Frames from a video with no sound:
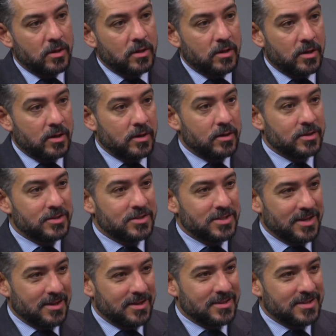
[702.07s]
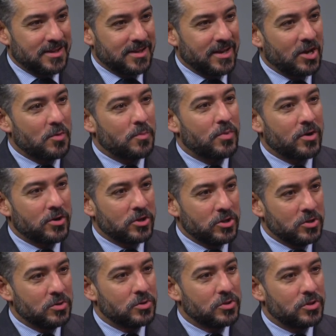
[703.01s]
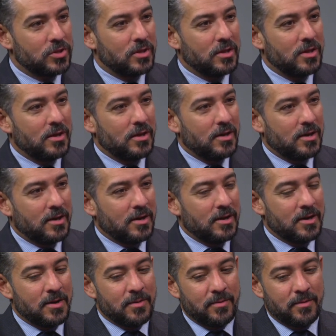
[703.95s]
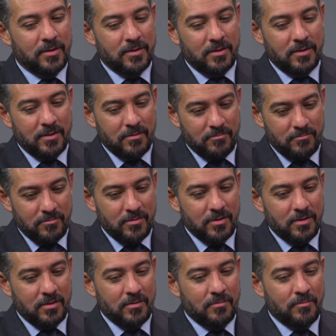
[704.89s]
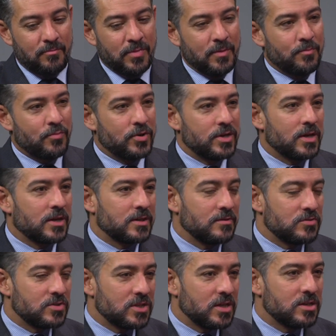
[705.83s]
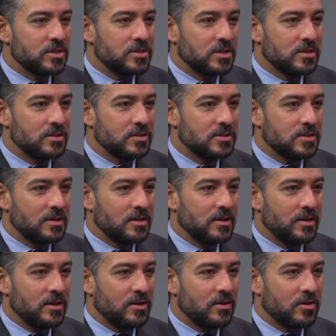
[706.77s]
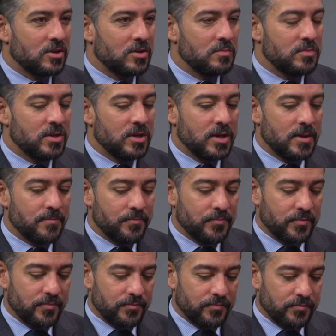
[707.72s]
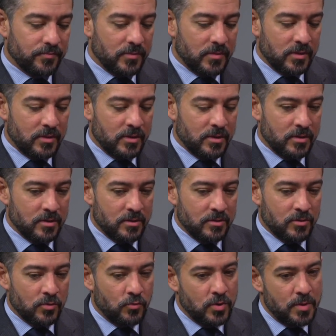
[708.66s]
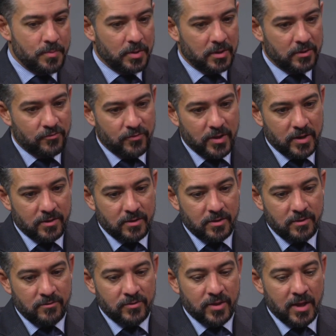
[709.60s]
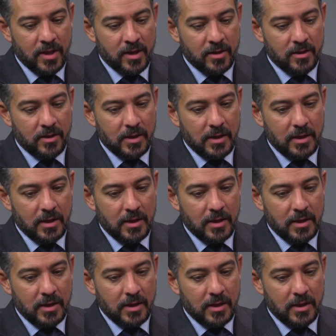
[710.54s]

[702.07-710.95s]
uh, to, to help our youth uh, be productive citizens uh, in our community. The, the ripple effect of that